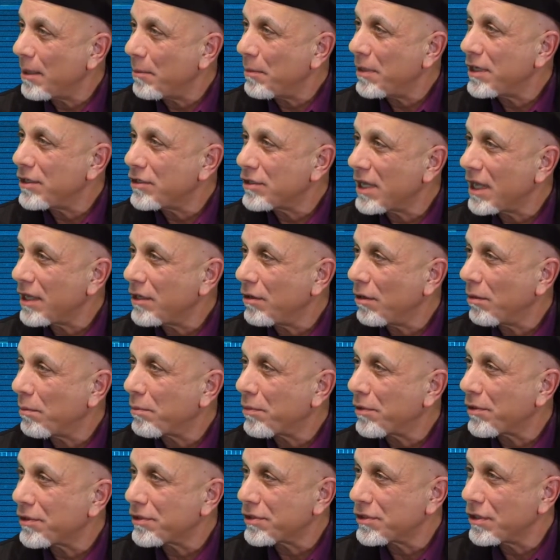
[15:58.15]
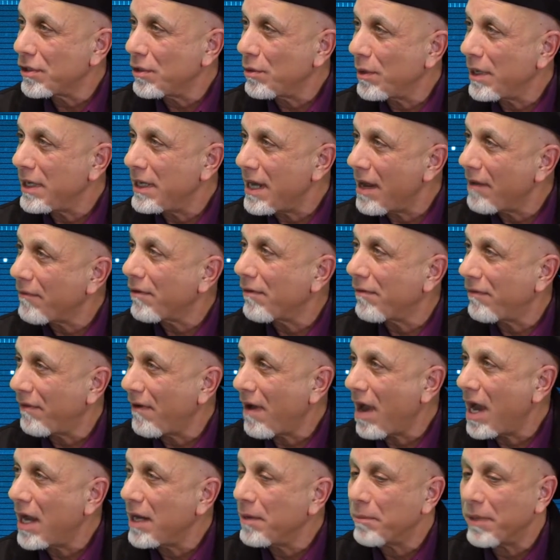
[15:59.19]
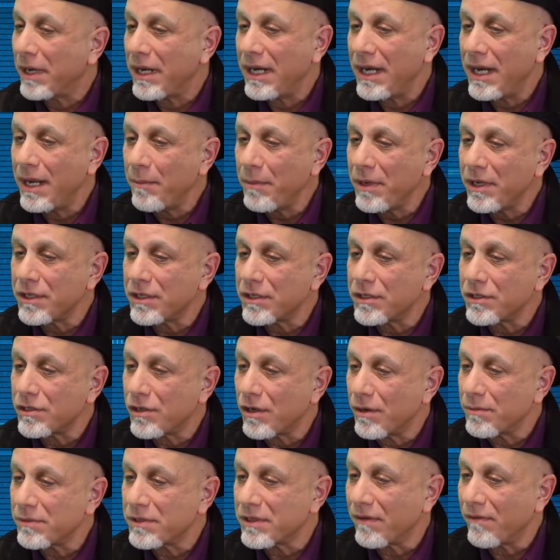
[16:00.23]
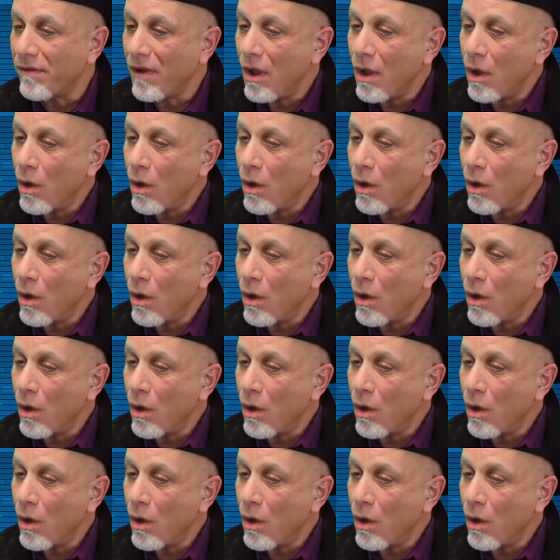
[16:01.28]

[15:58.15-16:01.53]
image that you'll pursue and never find, but an image in terms of